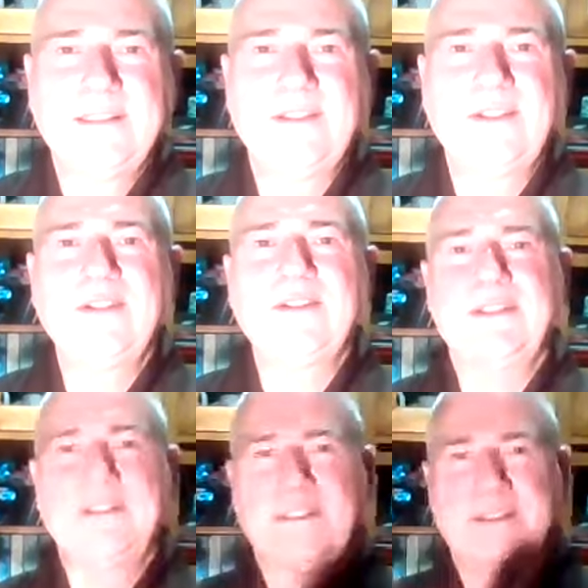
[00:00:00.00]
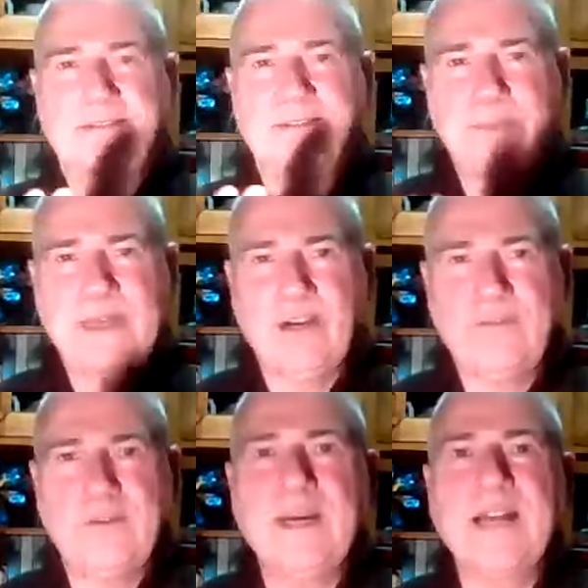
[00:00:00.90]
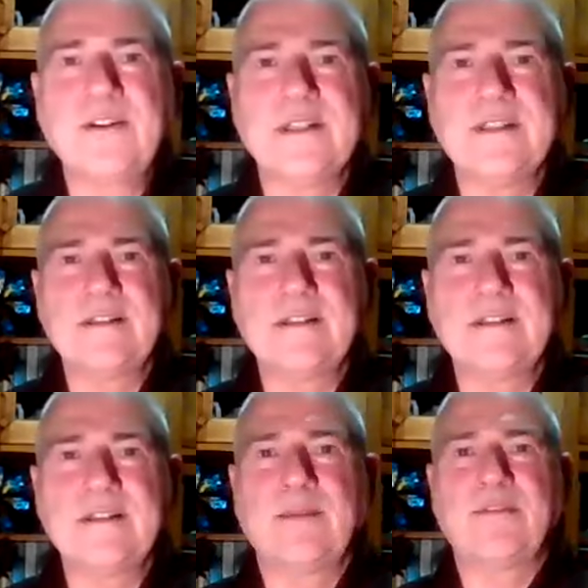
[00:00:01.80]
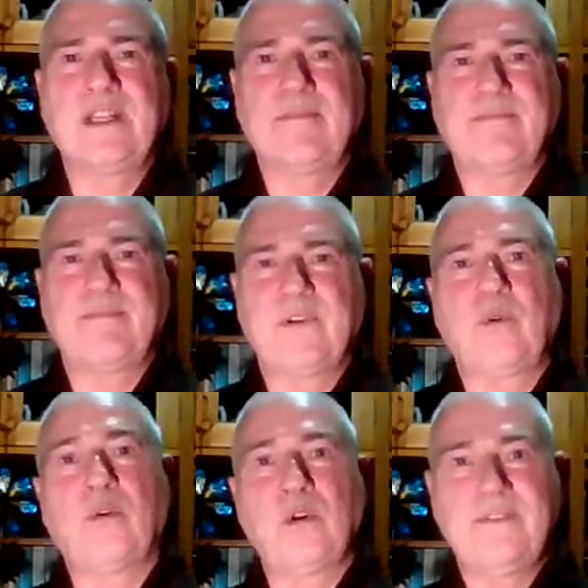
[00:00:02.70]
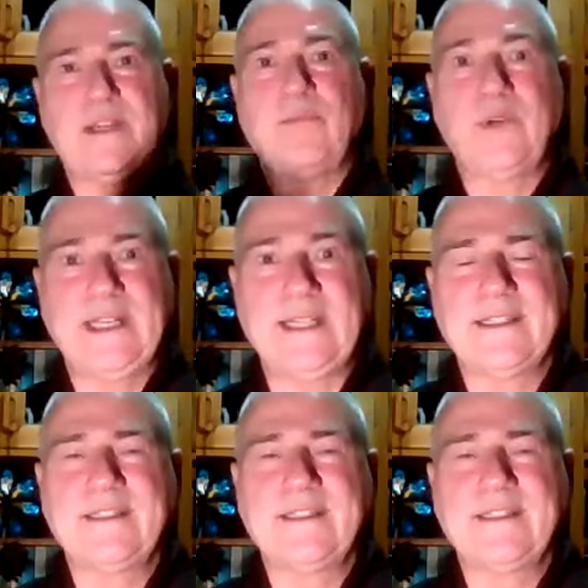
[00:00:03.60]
you know, very powerful mantras, some of them, or all of them, really.